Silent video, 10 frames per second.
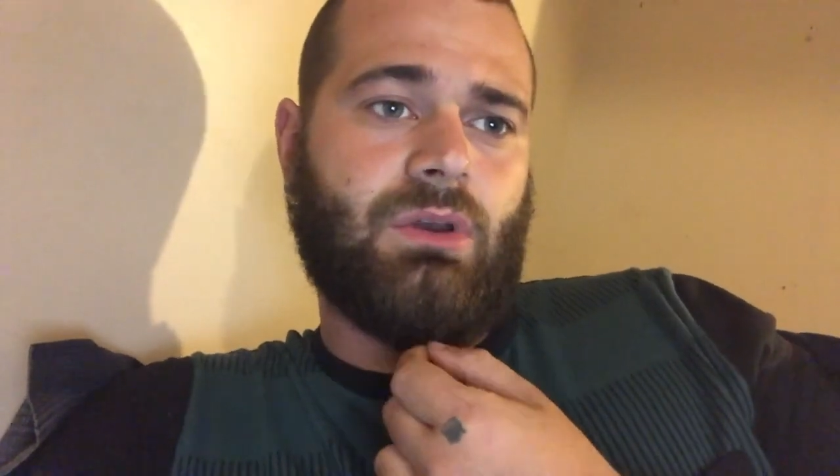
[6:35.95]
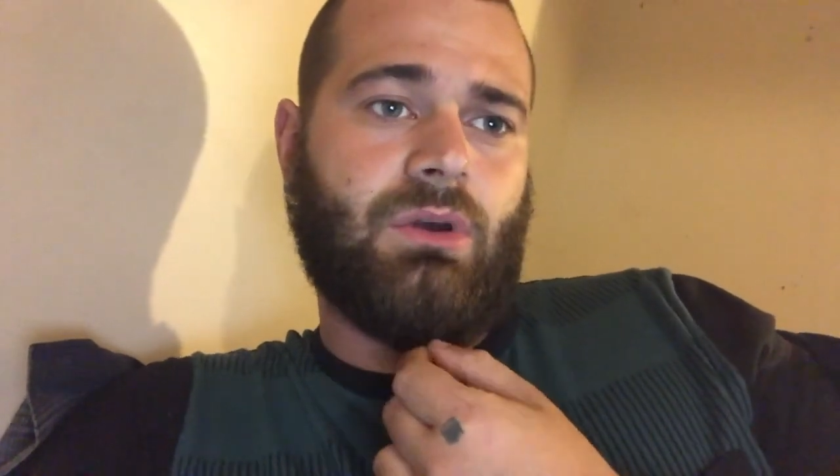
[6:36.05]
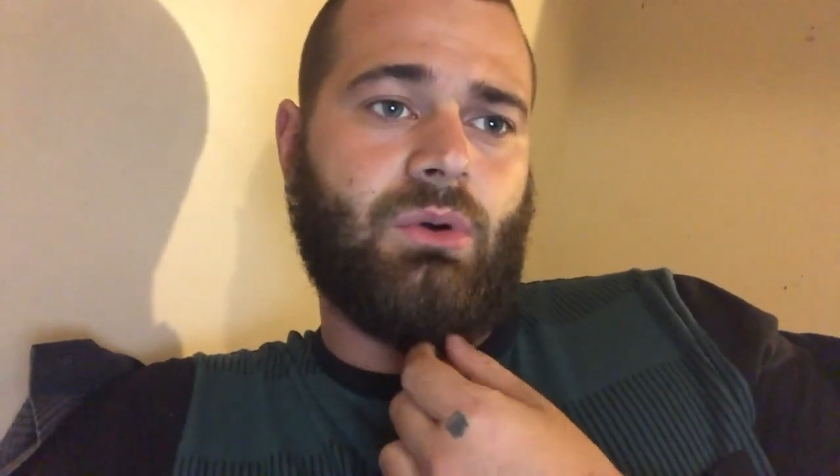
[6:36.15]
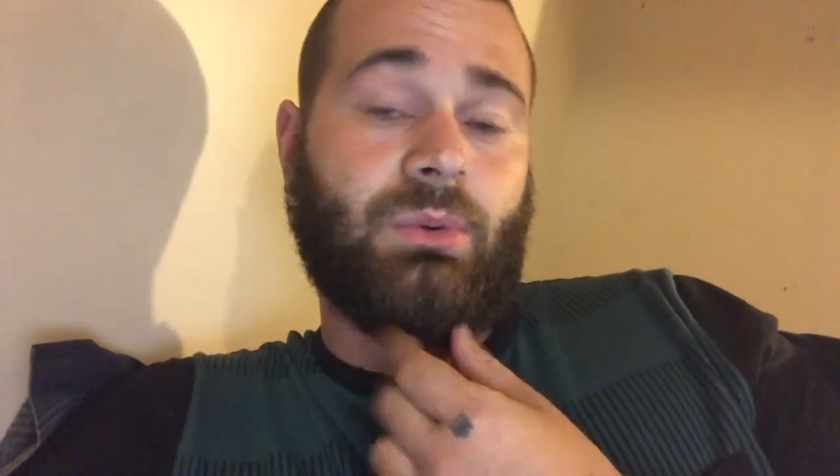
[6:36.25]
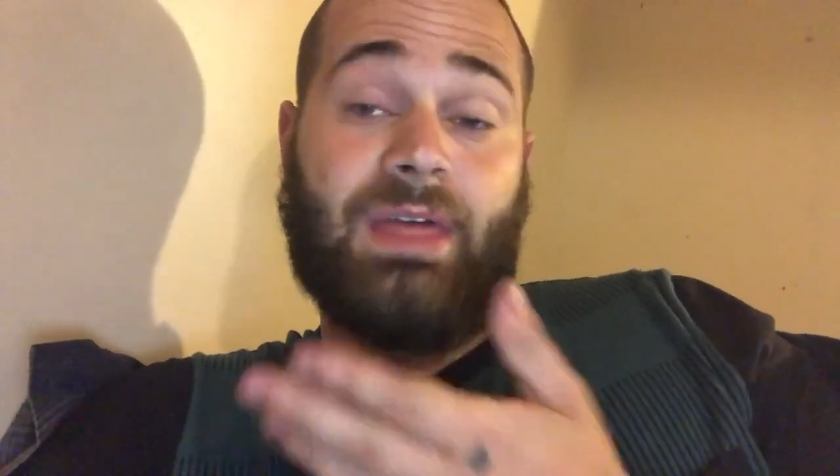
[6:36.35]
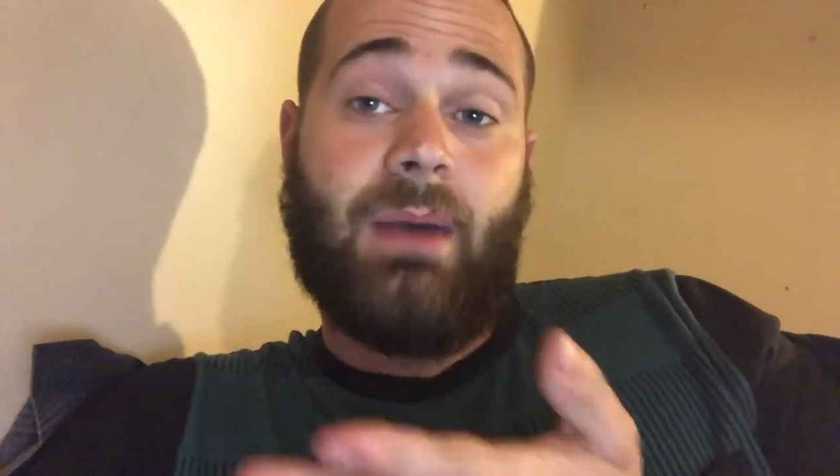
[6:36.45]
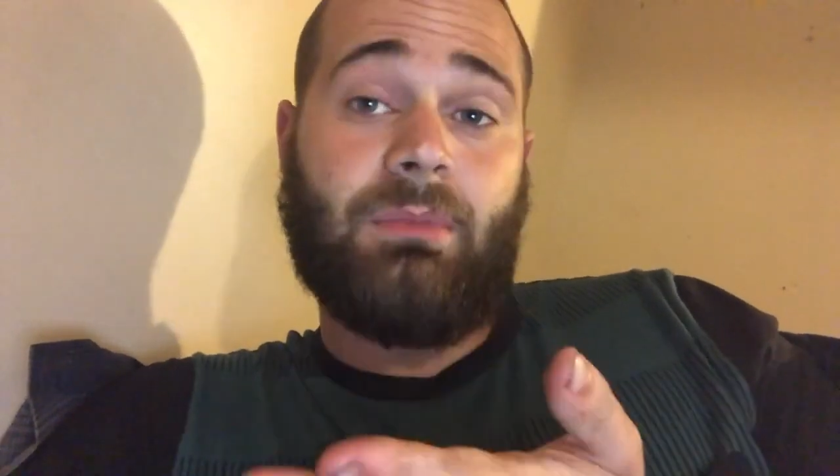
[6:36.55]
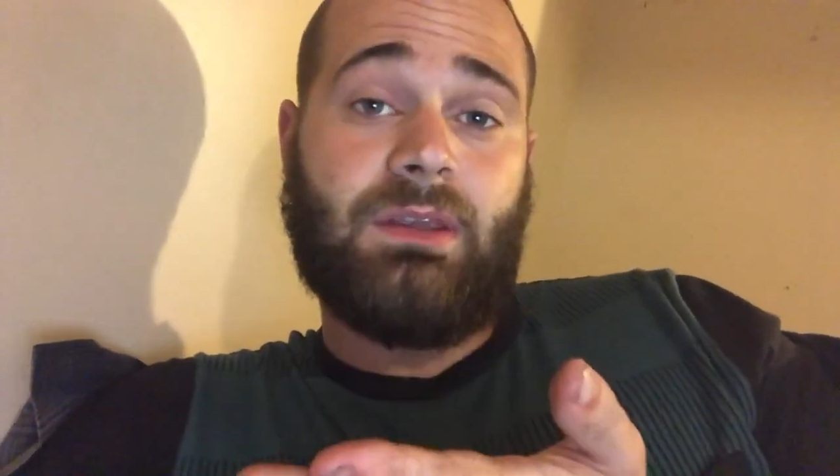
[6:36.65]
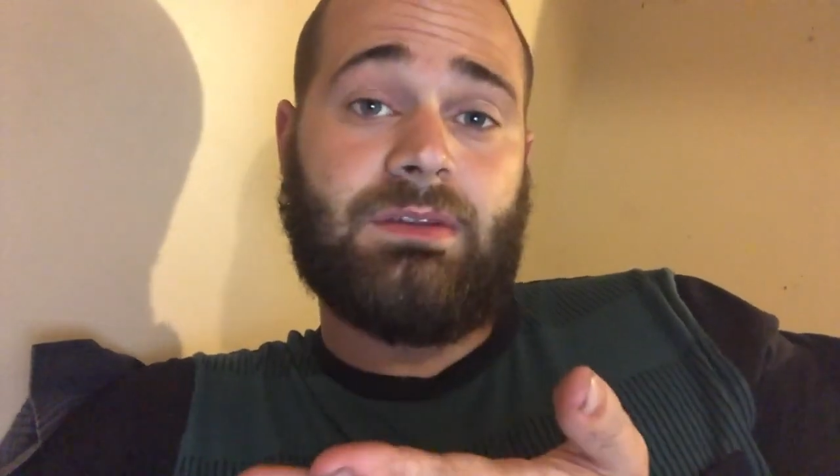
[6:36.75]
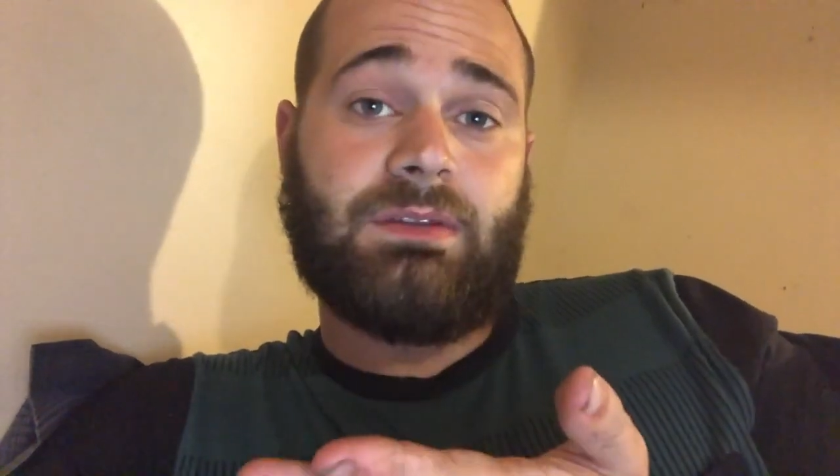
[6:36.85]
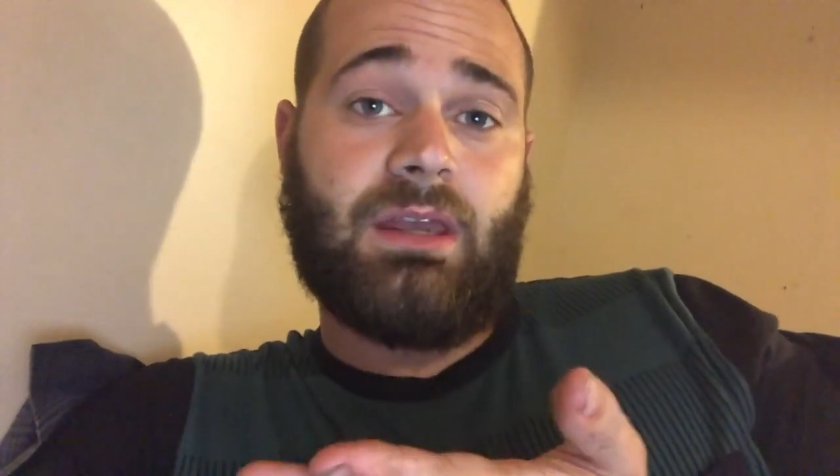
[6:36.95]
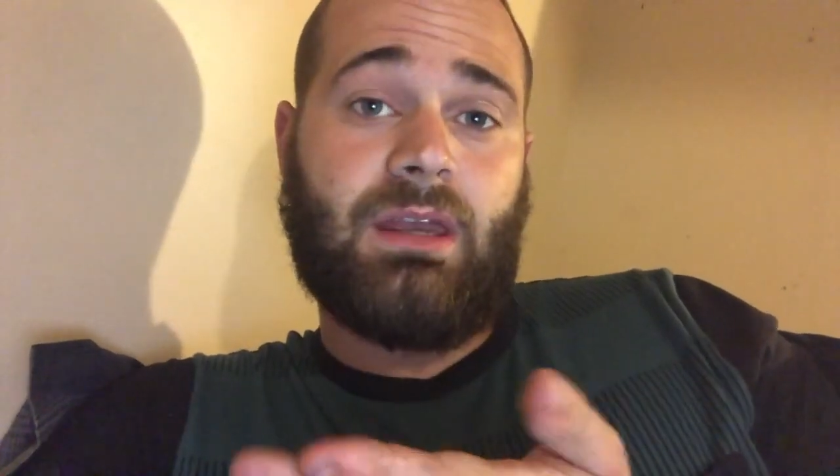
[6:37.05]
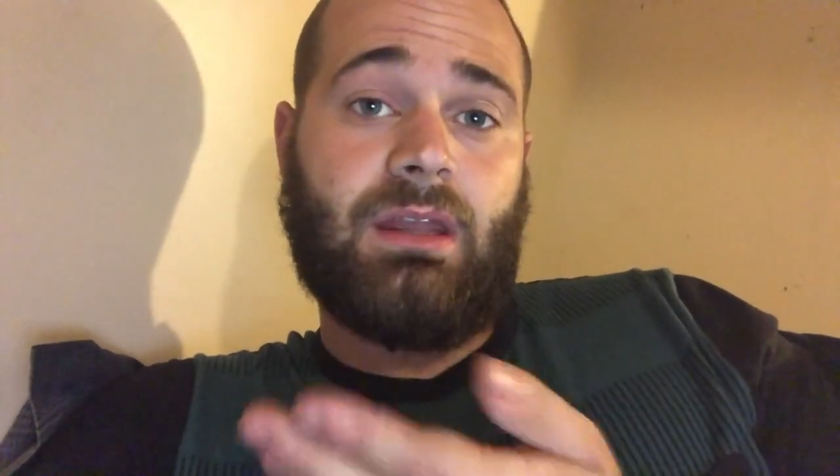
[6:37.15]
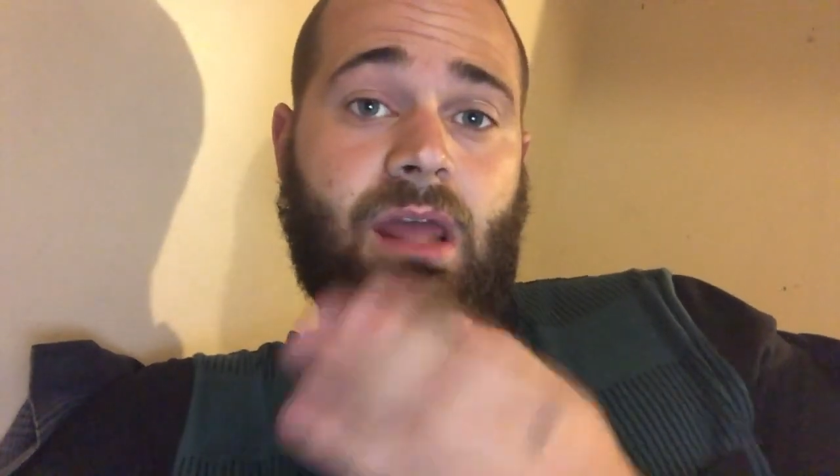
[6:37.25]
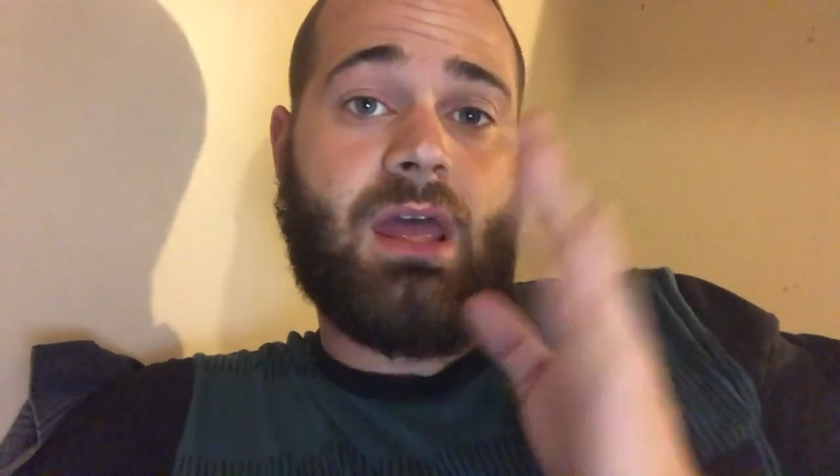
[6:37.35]
So with that being
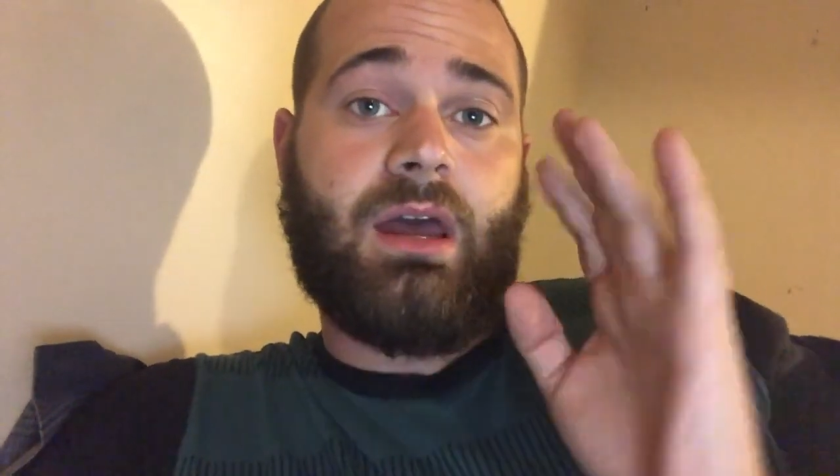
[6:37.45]
said,